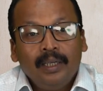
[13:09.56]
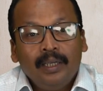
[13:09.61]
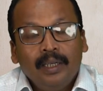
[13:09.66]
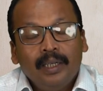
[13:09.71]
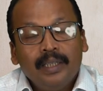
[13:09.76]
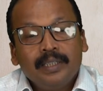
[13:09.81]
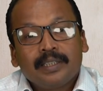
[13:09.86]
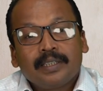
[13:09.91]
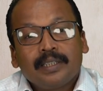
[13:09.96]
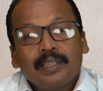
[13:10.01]

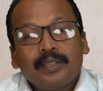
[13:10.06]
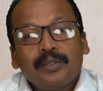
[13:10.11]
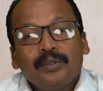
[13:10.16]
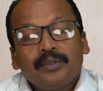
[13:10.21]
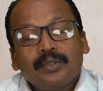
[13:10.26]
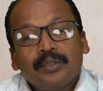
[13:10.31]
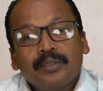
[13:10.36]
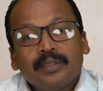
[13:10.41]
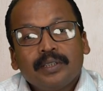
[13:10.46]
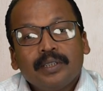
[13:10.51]

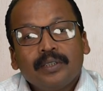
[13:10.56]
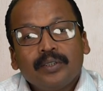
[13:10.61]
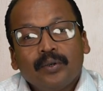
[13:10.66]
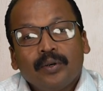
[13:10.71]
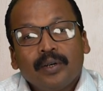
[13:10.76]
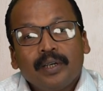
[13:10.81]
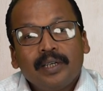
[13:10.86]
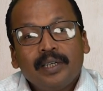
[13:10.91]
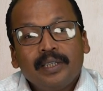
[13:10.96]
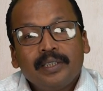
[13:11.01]
Institutions and
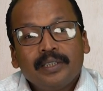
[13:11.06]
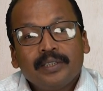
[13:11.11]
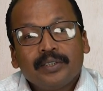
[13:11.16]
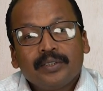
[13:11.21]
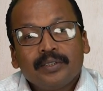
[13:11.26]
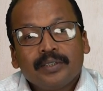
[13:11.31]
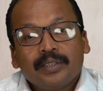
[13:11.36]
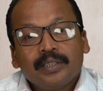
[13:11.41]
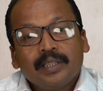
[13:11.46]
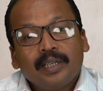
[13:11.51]

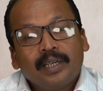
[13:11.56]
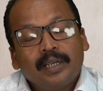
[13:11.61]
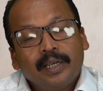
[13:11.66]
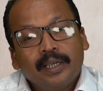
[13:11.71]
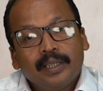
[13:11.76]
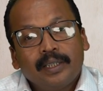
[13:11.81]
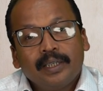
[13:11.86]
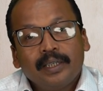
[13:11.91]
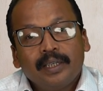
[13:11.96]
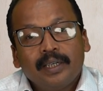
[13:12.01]
organizations are
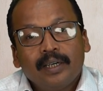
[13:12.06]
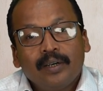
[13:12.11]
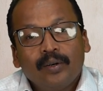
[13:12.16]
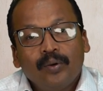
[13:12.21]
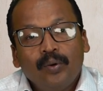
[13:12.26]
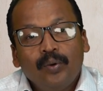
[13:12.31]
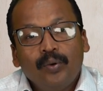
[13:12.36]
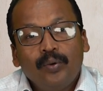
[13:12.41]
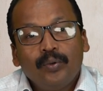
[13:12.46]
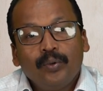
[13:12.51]
creating their
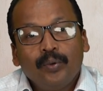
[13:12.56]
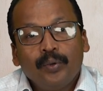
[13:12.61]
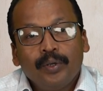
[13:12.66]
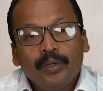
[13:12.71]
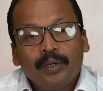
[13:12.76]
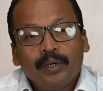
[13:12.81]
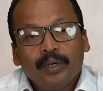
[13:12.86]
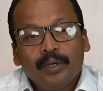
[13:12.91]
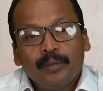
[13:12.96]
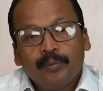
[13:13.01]
own
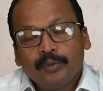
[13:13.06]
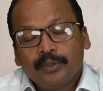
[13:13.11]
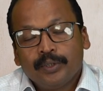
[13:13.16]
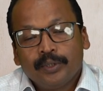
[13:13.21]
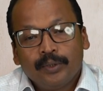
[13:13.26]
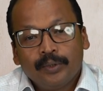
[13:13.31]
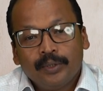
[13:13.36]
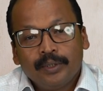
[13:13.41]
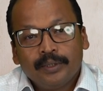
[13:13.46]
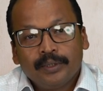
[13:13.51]
OER
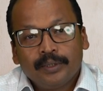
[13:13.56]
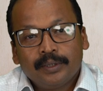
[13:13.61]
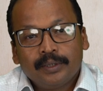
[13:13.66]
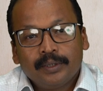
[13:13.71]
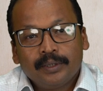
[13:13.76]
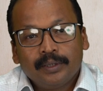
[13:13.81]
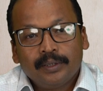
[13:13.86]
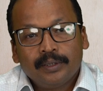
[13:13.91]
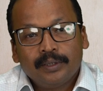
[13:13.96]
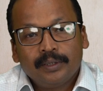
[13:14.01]
repositories,
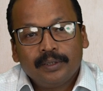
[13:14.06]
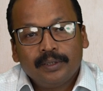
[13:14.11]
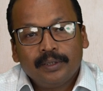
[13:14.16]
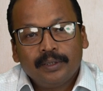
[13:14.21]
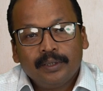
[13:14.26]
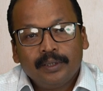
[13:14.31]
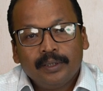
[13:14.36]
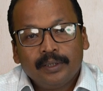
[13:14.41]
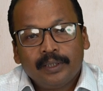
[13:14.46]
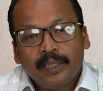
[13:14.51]

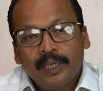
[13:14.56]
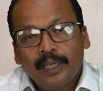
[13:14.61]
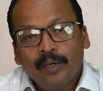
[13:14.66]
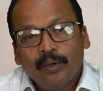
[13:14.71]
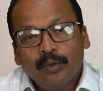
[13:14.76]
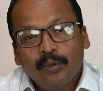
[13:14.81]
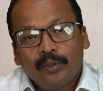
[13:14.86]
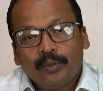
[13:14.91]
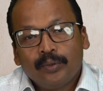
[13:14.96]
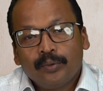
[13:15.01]

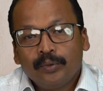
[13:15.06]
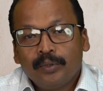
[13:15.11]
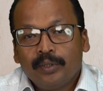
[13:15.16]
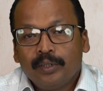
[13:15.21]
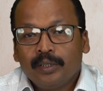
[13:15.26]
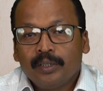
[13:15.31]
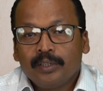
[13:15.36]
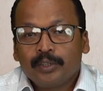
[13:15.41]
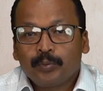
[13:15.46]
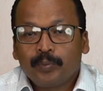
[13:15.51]
tailored to
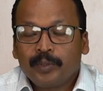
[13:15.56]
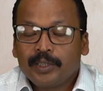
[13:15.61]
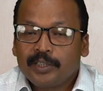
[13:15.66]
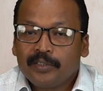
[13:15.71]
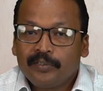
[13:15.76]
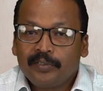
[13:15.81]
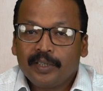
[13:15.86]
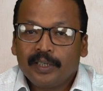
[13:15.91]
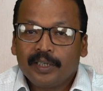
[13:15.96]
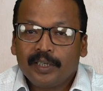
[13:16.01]
their
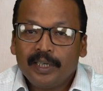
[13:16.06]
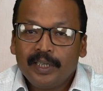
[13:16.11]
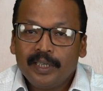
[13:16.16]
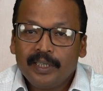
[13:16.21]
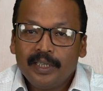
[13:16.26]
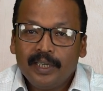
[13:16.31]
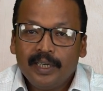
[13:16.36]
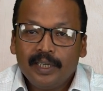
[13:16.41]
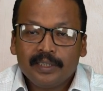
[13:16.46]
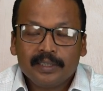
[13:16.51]
specific
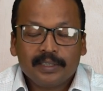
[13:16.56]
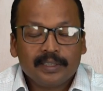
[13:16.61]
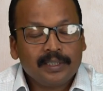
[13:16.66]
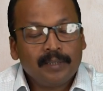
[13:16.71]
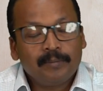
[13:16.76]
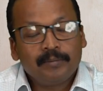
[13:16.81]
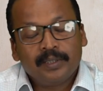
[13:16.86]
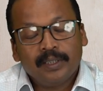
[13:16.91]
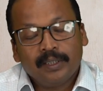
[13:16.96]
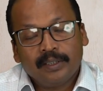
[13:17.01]
need and
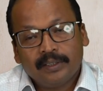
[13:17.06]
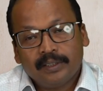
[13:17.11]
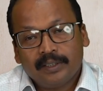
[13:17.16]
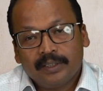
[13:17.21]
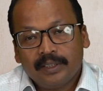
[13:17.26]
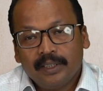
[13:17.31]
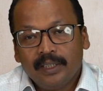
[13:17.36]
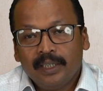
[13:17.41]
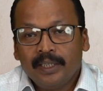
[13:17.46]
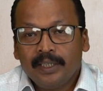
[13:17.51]

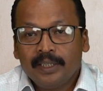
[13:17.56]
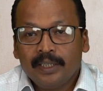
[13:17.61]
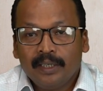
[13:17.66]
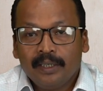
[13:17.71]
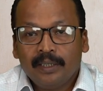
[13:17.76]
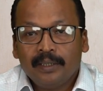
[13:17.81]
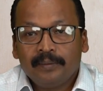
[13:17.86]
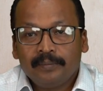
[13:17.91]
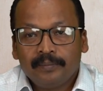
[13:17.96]
subject area,